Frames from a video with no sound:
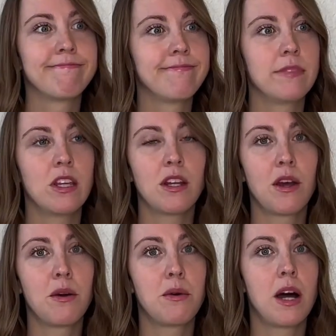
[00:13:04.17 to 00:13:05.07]

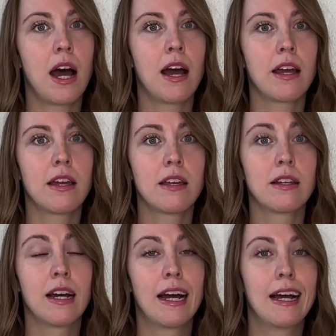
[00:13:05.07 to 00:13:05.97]
the
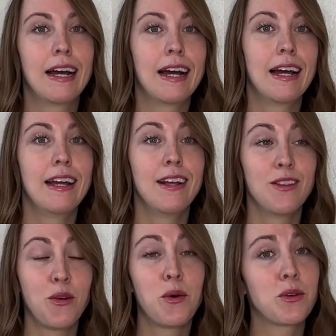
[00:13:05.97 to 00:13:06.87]

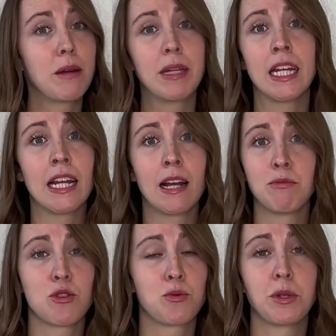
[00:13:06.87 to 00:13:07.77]
older I'm getting,
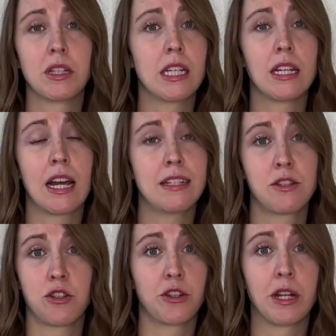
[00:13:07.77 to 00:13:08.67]
I
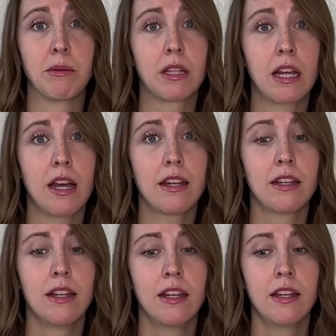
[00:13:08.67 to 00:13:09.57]
disagree with that.
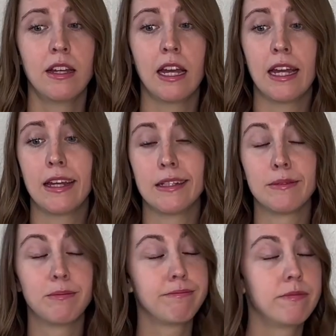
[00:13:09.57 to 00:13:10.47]
And
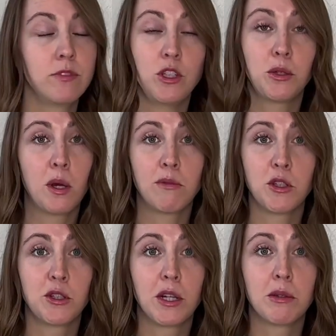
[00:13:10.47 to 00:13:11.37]
you don't have to
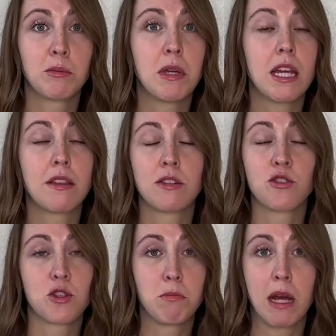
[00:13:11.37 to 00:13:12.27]
agree with me. That's
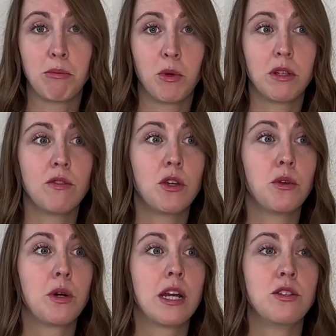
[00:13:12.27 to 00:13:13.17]
just my point of view.
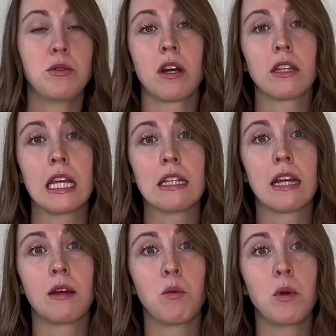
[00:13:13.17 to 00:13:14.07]
I do not think
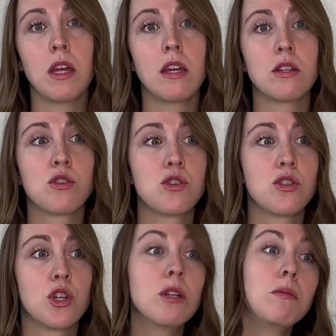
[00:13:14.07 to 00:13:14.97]
that we
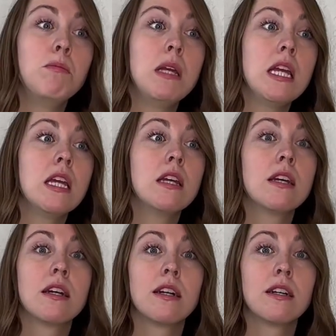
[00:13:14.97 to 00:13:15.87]
should be
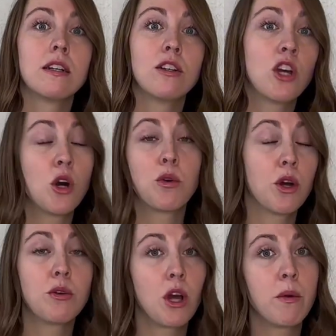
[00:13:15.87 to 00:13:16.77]
go, go,
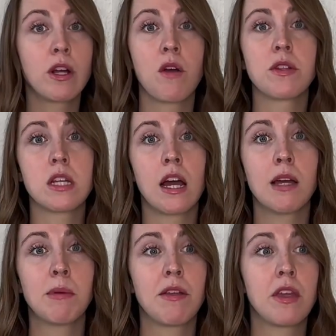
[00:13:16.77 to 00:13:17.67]
going all the time.
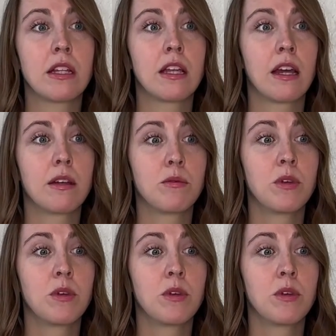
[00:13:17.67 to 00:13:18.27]
I think that